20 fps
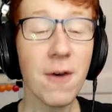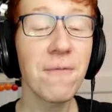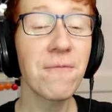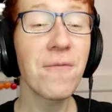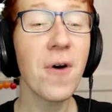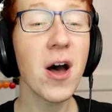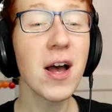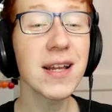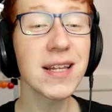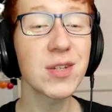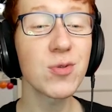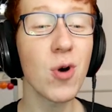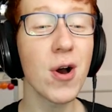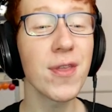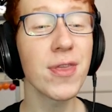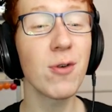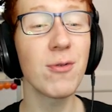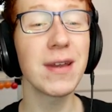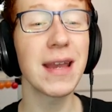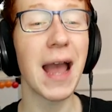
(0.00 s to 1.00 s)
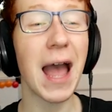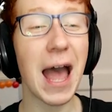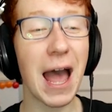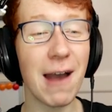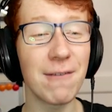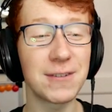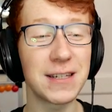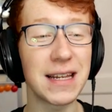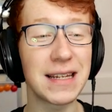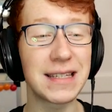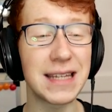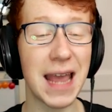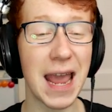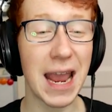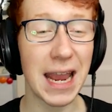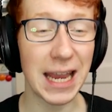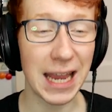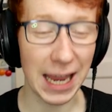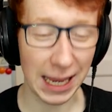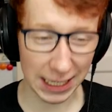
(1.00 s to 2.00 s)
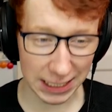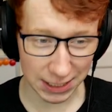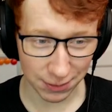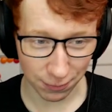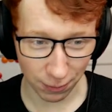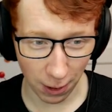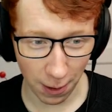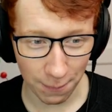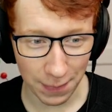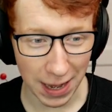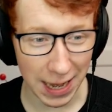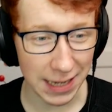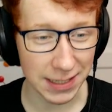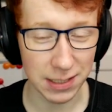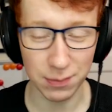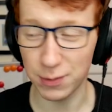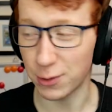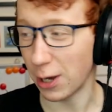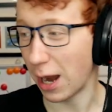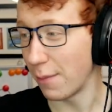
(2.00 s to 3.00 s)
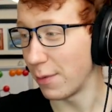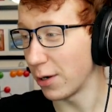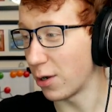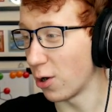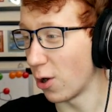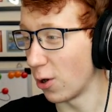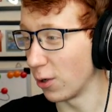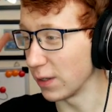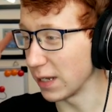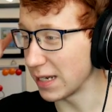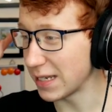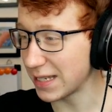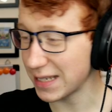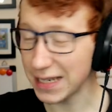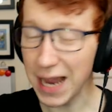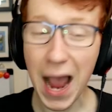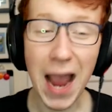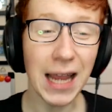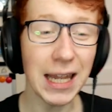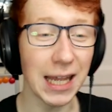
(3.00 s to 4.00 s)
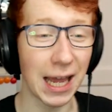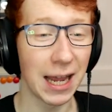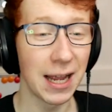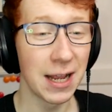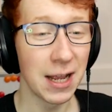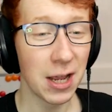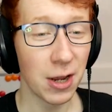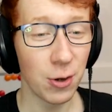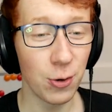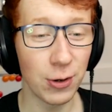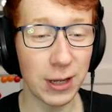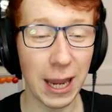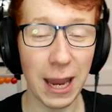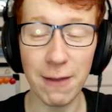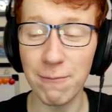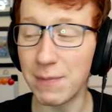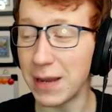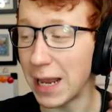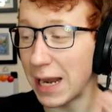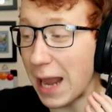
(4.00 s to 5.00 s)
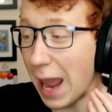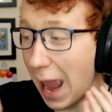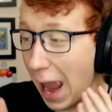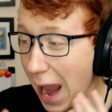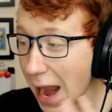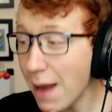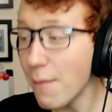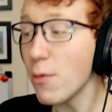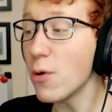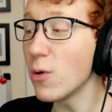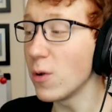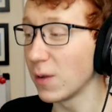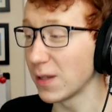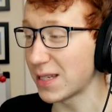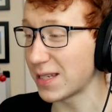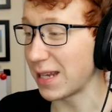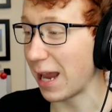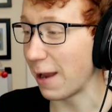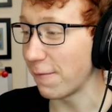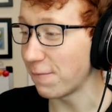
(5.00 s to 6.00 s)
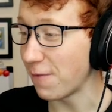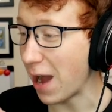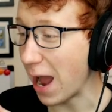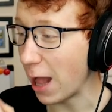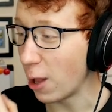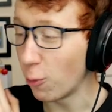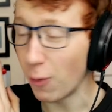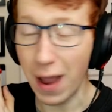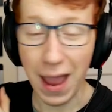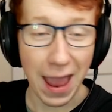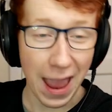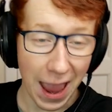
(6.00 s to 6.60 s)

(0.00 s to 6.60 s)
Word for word: first one that we have today is from a subscriber called Skylar, who gave me an Emerald save file where